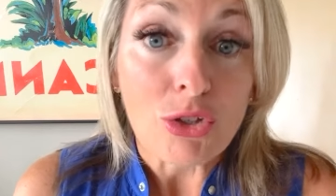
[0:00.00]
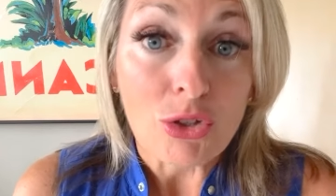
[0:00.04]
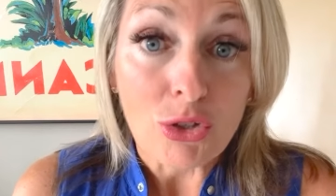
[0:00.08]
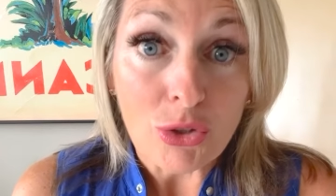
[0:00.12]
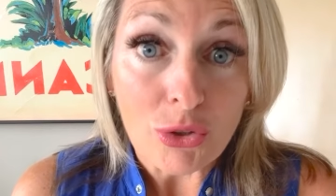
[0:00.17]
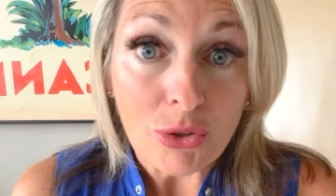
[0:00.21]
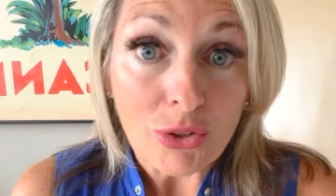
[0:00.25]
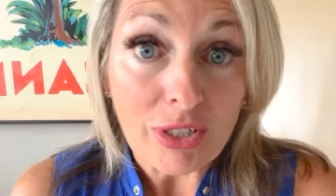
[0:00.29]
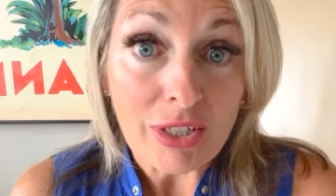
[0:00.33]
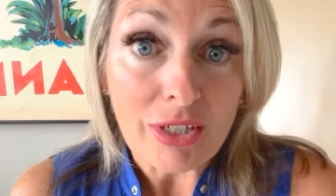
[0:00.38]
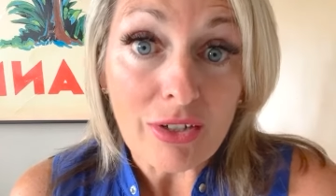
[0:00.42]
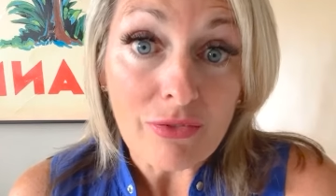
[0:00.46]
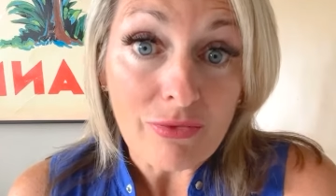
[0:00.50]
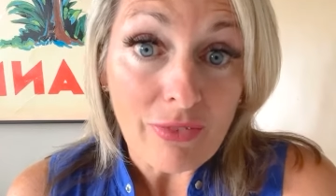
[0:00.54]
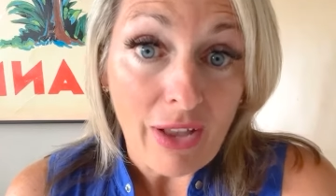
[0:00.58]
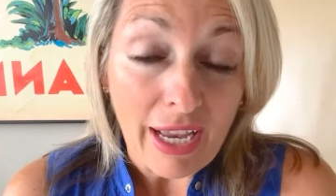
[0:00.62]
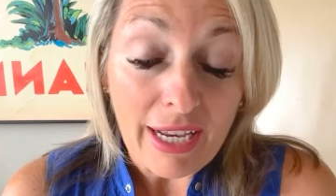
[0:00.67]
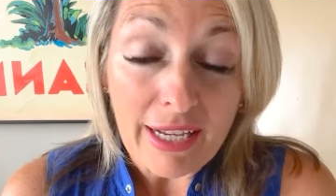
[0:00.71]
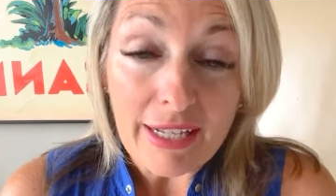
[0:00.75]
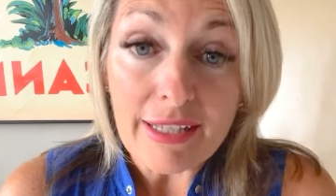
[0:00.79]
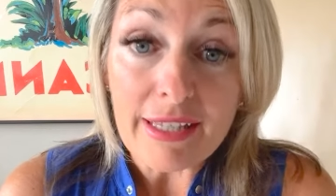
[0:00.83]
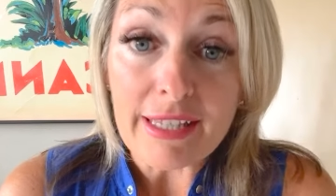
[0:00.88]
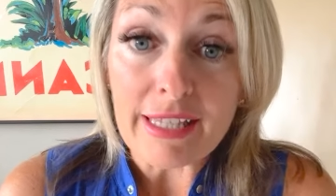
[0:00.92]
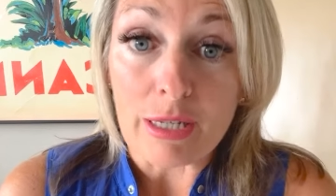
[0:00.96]
you're going to
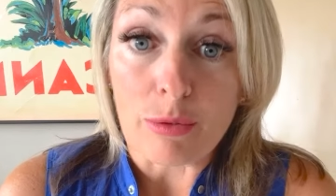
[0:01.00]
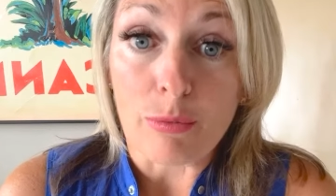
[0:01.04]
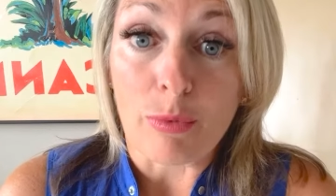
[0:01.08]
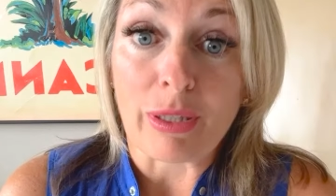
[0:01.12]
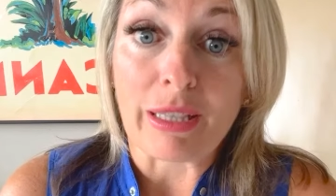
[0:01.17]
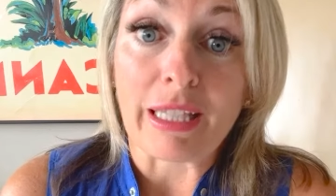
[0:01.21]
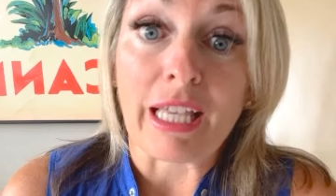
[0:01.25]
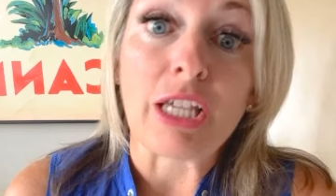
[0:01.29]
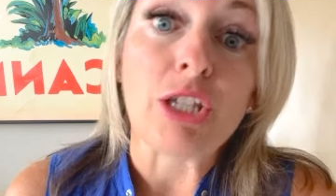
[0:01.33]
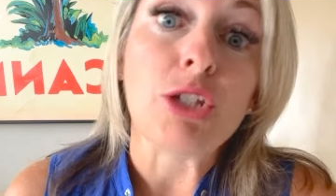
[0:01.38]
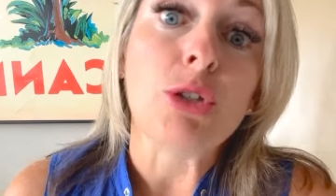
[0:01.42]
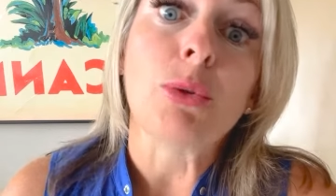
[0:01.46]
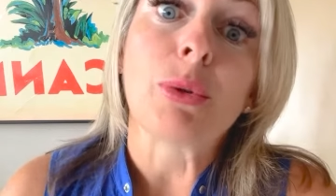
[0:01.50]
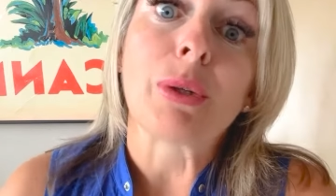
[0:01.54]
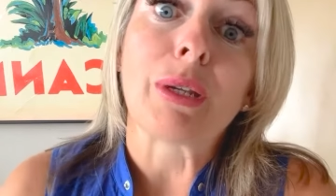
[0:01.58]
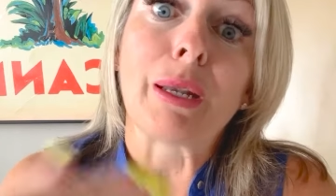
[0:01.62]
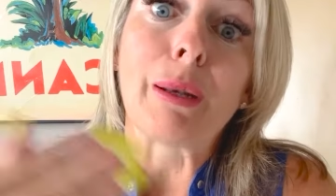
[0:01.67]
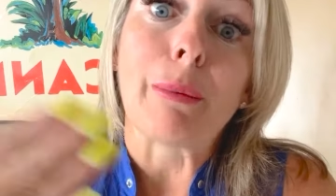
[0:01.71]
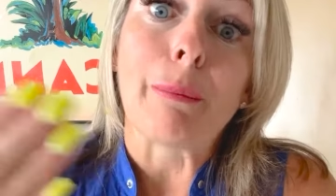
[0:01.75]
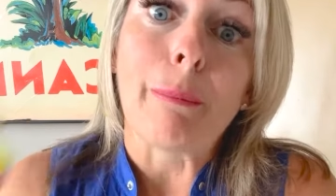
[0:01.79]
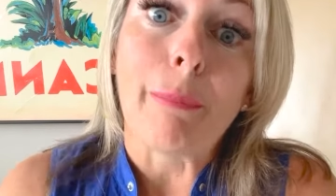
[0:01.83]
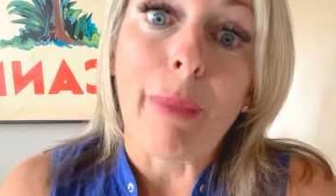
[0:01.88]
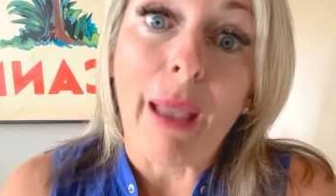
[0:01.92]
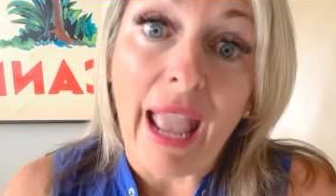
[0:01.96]
find someone that you
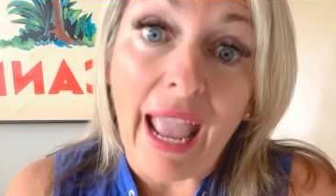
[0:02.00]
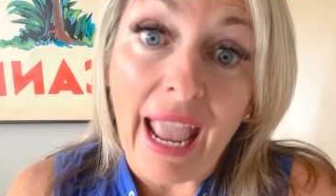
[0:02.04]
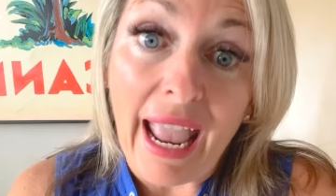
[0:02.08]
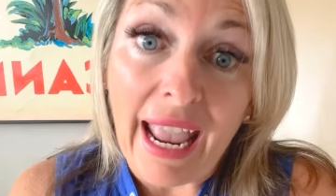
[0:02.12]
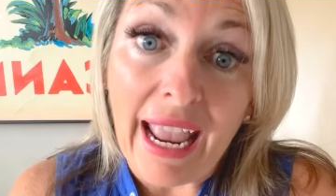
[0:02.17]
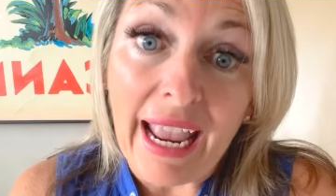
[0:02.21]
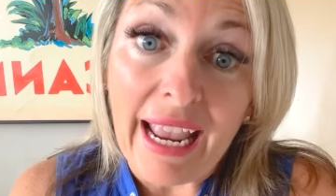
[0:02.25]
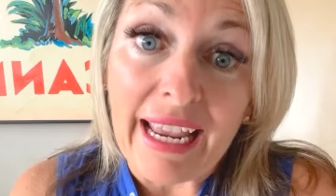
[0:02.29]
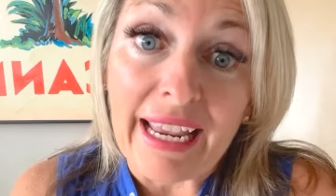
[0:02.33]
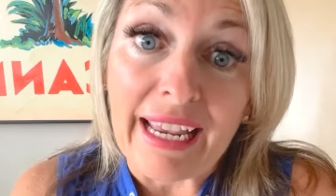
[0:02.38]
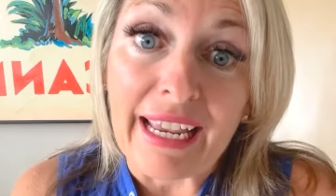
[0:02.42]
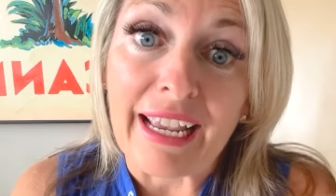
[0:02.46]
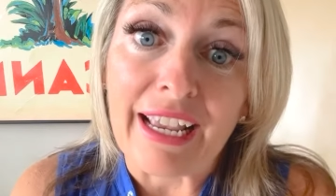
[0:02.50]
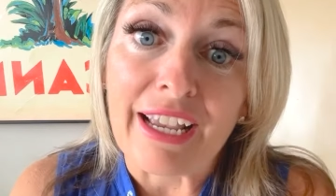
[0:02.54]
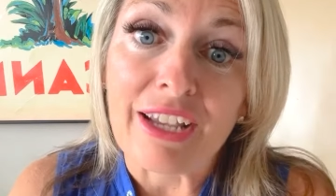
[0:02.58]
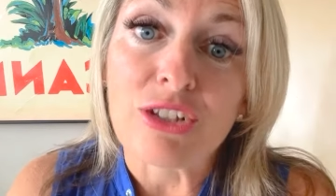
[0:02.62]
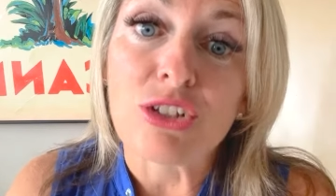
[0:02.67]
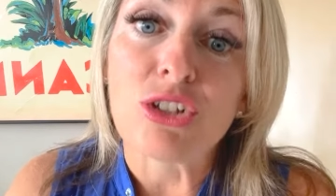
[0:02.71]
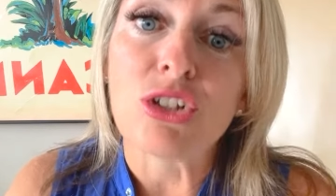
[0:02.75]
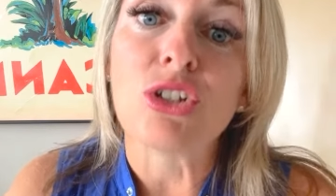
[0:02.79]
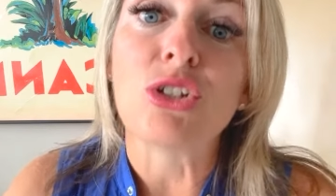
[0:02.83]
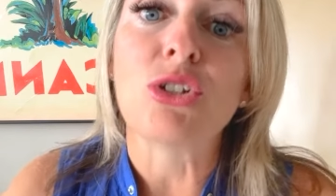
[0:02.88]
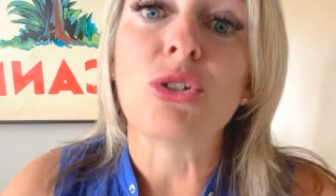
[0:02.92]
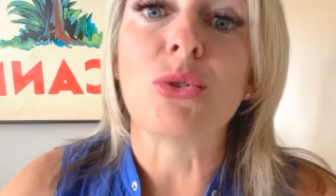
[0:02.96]
can pay
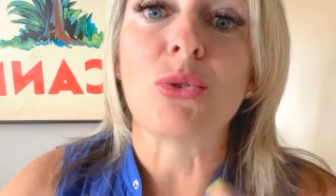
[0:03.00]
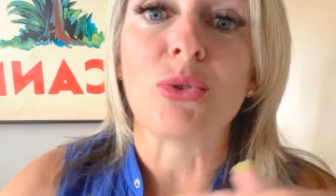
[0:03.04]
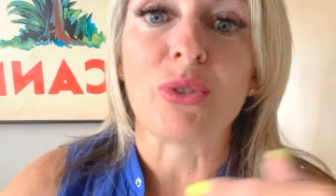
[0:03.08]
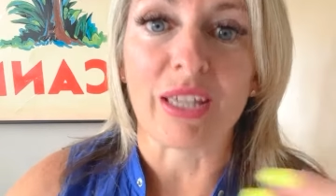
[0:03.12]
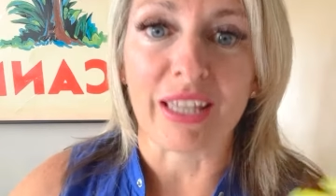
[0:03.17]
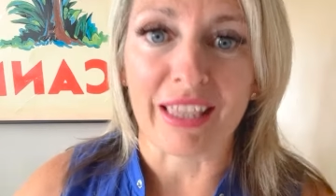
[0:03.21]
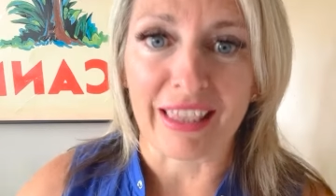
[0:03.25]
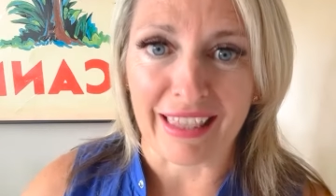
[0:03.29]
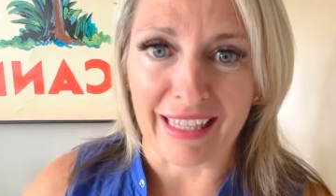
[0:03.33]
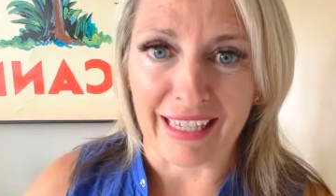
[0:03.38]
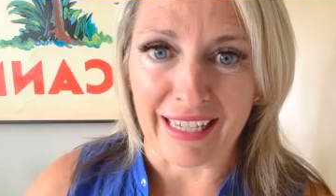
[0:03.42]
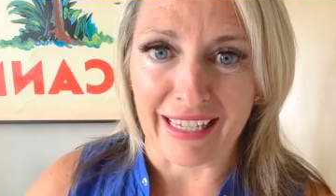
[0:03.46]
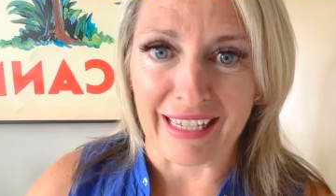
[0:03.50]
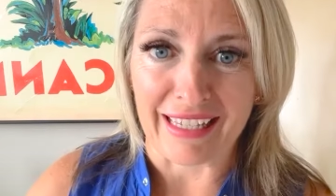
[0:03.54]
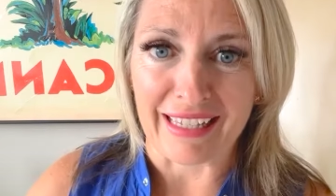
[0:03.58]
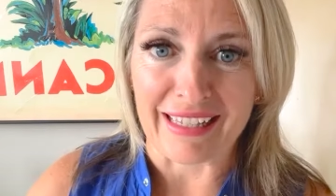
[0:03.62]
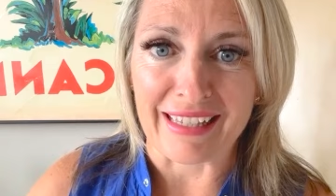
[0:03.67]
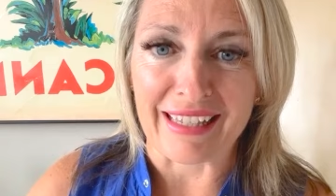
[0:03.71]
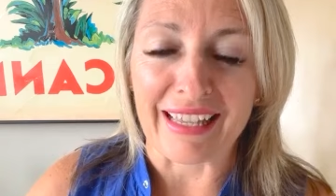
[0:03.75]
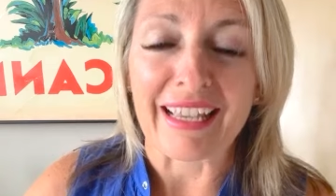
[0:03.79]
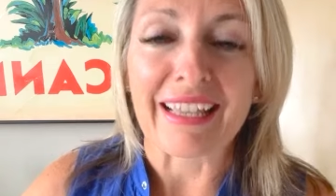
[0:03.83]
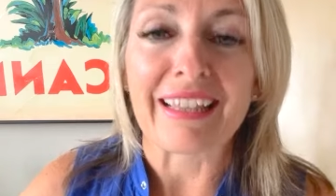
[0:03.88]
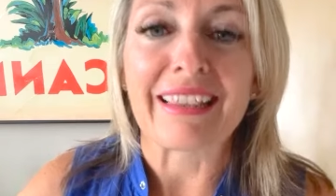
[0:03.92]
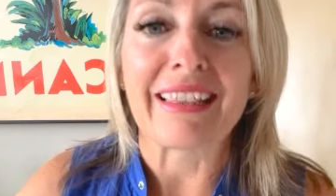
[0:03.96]
to do the
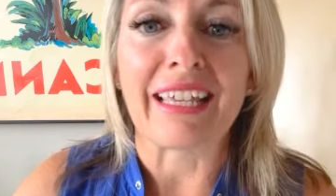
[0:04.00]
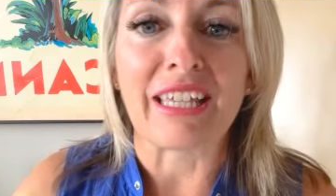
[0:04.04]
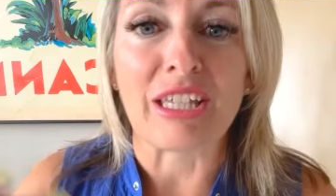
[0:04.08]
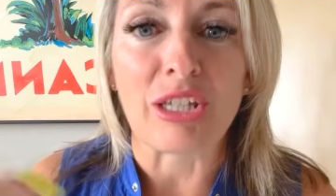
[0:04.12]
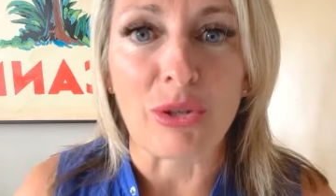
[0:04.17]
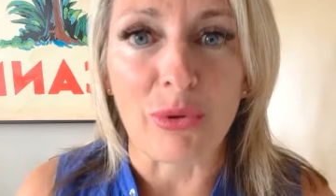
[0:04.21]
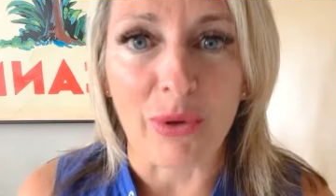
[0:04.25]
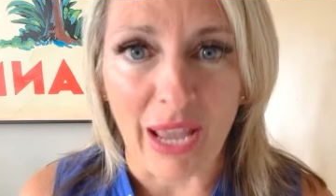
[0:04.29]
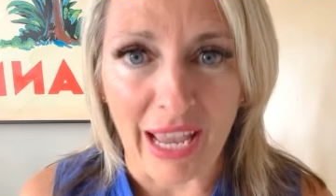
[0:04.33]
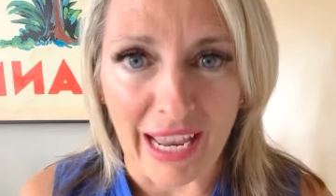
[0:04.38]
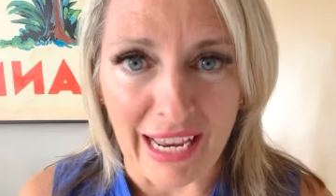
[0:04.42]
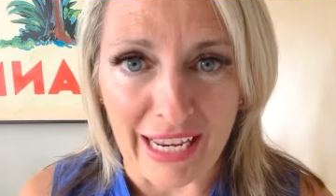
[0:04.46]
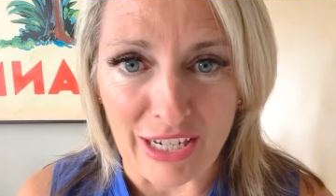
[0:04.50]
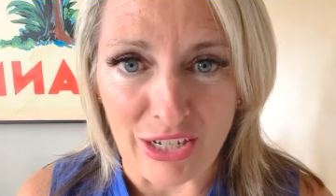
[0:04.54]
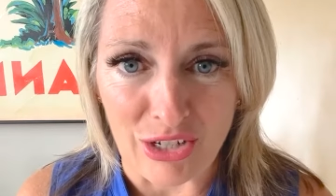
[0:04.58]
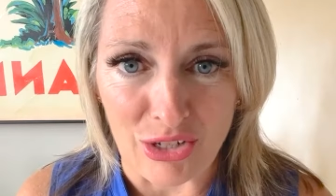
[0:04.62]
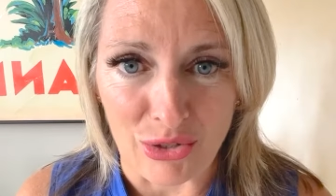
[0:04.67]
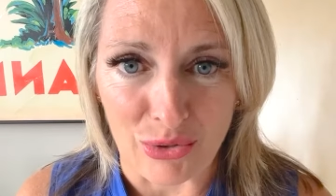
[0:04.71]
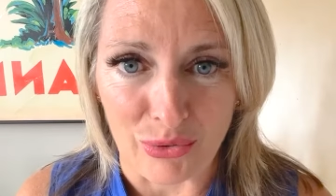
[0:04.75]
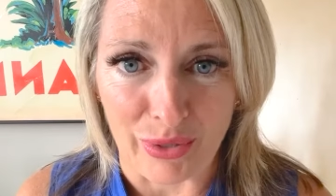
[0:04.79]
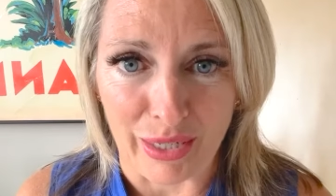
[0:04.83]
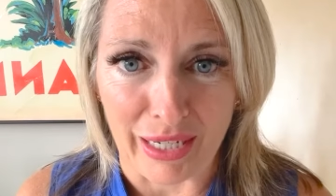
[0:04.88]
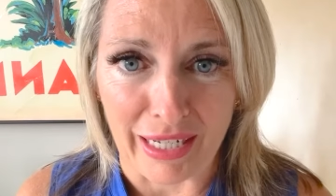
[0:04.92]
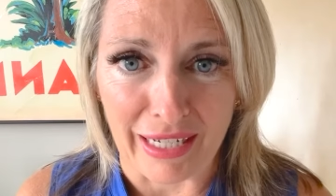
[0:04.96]
things that you hate
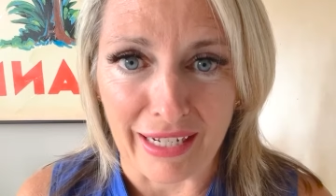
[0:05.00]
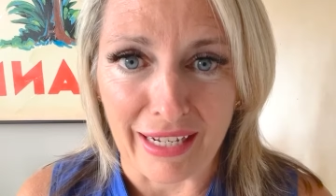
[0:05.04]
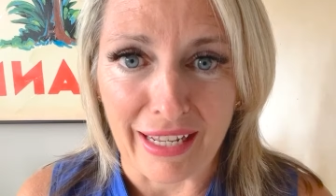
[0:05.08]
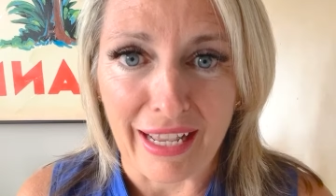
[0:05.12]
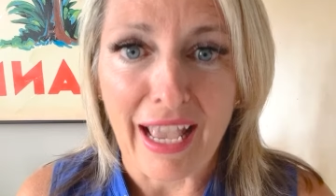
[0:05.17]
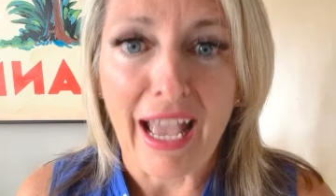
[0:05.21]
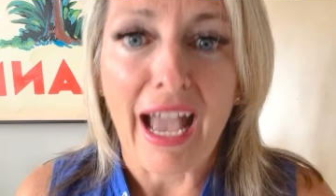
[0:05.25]
doing.